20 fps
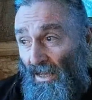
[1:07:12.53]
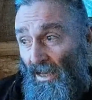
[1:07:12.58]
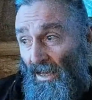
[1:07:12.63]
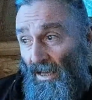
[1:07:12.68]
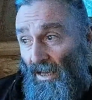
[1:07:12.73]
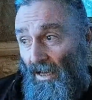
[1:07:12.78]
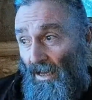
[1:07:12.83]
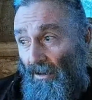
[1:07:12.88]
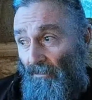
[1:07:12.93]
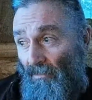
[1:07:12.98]

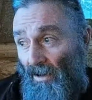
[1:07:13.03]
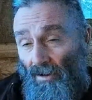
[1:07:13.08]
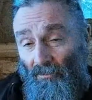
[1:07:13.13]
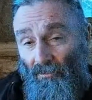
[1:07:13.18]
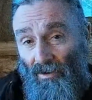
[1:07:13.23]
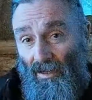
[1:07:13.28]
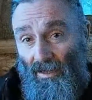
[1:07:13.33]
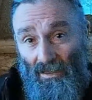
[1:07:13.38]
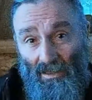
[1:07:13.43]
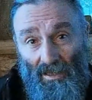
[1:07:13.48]

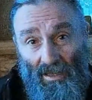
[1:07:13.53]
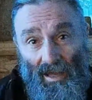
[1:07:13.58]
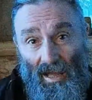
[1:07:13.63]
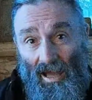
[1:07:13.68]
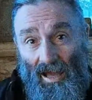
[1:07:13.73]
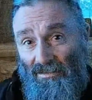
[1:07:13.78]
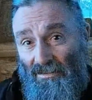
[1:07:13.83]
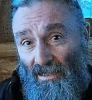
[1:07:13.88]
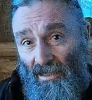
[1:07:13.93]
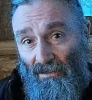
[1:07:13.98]

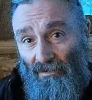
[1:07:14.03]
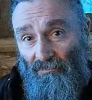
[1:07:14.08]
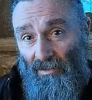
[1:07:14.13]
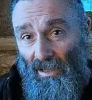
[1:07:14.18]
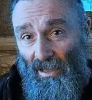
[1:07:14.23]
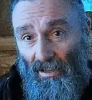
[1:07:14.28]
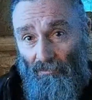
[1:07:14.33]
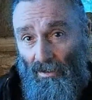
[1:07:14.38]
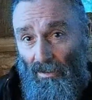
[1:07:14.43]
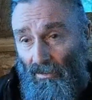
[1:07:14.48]
Outside of
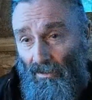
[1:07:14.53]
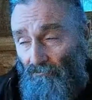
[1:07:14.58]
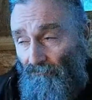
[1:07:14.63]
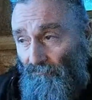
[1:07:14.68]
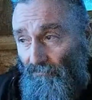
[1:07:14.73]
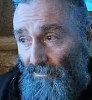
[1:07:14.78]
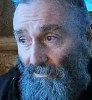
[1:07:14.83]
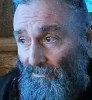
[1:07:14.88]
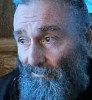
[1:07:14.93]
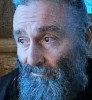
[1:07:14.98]
Gab, I
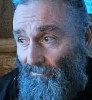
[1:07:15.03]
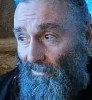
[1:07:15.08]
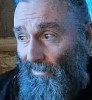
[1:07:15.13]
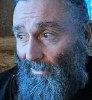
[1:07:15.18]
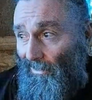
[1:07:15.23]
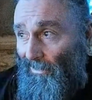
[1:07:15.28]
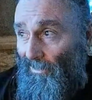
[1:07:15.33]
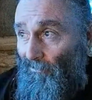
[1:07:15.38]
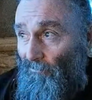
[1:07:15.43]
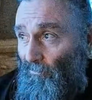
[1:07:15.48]
didn't
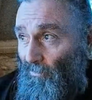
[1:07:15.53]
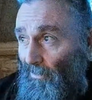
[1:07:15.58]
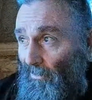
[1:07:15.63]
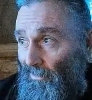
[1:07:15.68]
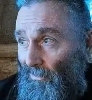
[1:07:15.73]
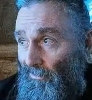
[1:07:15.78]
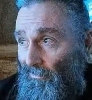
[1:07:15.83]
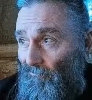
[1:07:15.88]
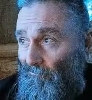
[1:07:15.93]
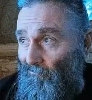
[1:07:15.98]
let
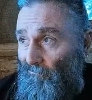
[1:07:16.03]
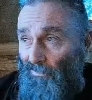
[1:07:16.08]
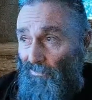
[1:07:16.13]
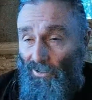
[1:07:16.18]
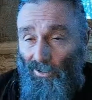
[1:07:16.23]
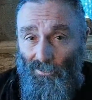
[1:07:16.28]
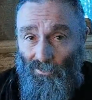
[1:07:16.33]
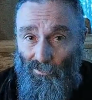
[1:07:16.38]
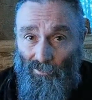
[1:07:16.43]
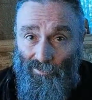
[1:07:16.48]
anybody
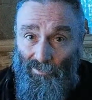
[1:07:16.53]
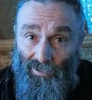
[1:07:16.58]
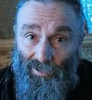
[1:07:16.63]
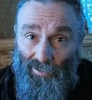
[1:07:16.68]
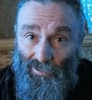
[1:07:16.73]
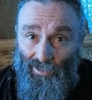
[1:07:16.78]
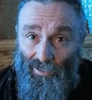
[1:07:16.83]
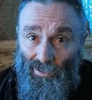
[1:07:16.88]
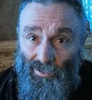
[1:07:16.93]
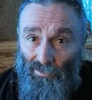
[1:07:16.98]
know on
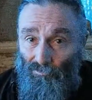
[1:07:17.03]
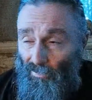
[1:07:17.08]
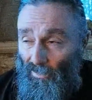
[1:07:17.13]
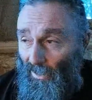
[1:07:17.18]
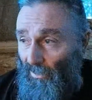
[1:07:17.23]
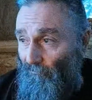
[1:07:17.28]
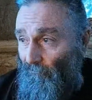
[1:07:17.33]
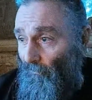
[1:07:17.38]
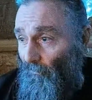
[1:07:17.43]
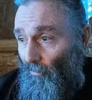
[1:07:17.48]
any other
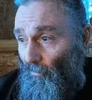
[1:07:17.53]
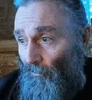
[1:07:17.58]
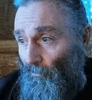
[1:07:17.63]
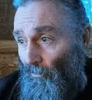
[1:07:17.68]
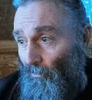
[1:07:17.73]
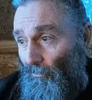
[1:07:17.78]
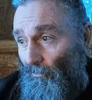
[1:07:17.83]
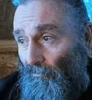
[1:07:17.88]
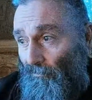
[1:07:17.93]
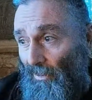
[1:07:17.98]
platform
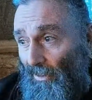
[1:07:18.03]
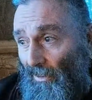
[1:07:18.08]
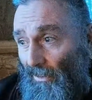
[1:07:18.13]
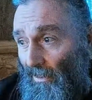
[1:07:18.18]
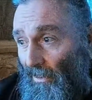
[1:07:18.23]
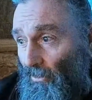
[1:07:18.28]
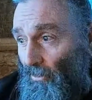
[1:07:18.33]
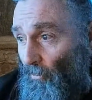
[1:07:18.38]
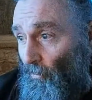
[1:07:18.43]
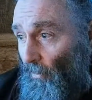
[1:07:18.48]
or
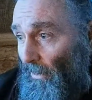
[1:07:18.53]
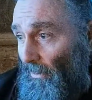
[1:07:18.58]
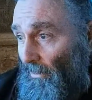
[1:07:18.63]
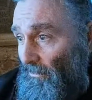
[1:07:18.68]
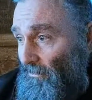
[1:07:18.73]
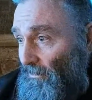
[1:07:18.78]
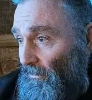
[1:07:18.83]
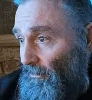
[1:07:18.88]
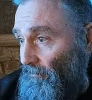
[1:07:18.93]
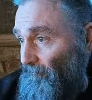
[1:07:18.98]
any other way.
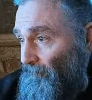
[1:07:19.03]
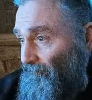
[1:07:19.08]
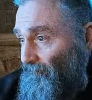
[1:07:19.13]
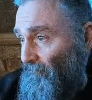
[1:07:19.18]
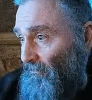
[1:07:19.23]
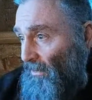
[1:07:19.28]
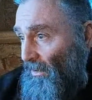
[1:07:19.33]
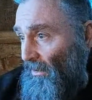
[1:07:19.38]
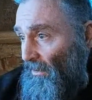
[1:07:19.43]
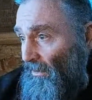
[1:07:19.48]
So,
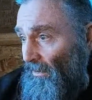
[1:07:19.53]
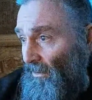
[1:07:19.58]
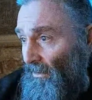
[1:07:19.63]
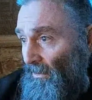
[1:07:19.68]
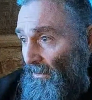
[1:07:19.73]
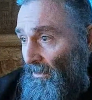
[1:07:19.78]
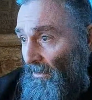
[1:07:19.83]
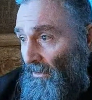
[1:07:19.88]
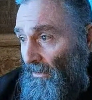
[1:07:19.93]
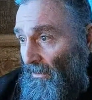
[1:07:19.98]

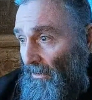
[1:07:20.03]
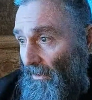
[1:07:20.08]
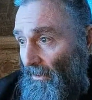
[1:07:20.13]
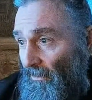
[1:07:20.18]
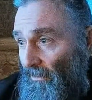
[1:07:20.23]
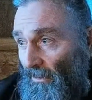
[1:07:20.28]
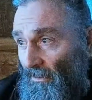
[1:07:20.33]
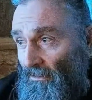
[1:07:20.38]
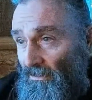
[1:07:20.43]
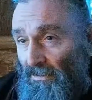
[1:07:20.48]
yeah,
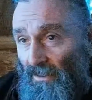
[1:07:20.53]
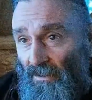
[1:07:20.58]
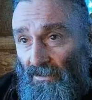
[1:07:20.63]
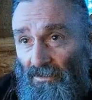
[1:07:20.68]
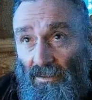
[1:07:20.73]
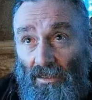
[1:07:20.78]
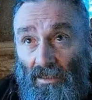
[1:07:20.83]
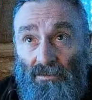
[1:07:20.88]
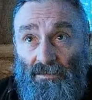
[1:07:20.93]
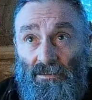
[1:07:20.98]
thanks,
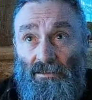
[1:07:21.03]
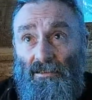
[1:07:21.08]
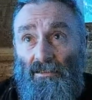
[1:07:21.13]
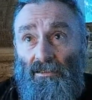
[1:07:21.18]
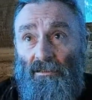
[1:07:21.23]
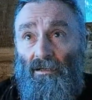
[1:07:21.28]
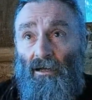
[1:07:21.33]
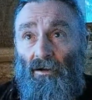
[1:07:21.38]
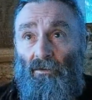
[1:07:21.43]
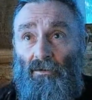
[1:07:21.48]
guys.
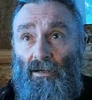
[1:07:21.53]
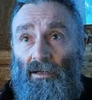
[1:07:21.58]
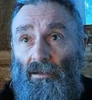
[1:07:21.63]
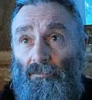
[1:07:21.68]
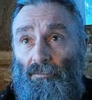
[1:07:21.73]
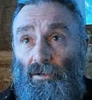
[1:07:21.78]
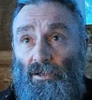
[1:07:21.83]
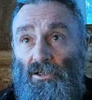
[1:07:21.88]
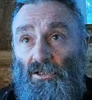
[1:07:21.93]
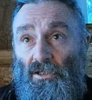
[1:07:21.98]
I really
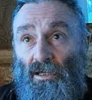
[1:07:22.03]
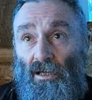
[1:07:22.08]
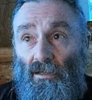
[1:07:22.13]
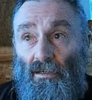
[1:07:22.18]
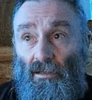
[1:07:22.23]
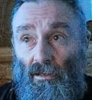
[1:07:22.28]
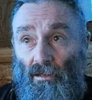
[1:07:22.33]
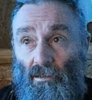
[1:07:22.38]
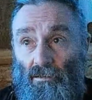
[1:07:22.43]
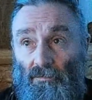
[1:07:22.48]

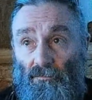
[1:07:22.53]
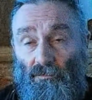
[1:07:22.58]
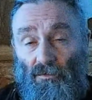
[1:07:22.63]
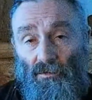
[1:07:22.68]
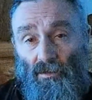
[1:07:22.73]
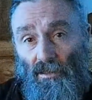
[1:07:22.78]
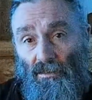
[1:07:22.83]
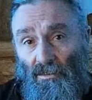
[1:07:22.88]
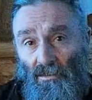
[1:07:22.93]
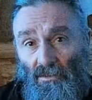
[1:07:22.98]
appreciate those of you
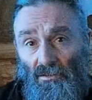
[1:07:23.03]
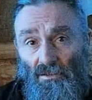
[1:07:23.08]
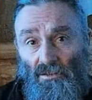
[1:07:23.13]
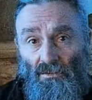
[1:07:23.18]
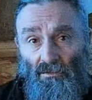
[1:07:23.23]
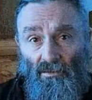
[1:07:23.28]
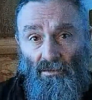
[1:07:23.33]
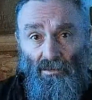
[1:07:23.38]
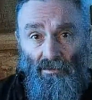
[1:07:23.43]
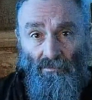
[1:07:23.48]
that did
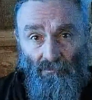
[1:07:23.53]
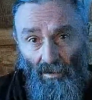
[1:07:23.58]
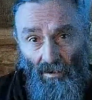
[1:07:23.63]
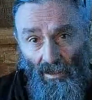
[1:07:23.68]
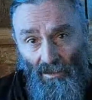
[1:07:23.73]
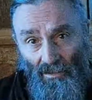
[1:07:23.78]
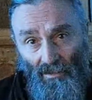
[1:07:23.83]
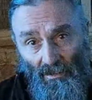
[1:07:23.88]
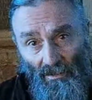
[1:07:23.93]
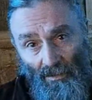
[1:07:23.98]
tune in and
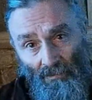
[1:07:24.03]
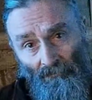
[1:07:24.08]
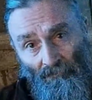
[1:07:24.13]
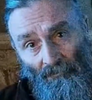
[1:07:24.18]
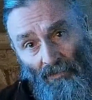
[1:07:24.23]
make it in.